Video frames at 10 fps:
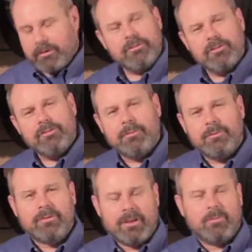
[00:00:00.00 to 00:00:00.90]

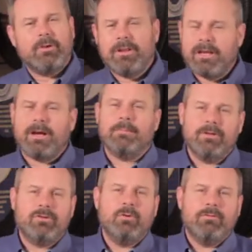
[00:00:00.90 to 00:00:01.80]
systems can really come in
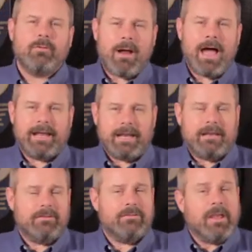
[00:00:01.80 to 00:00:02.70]
two
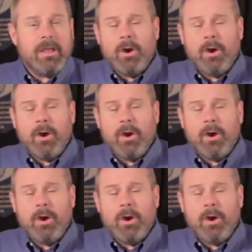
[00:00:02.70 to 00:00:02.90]
varieties.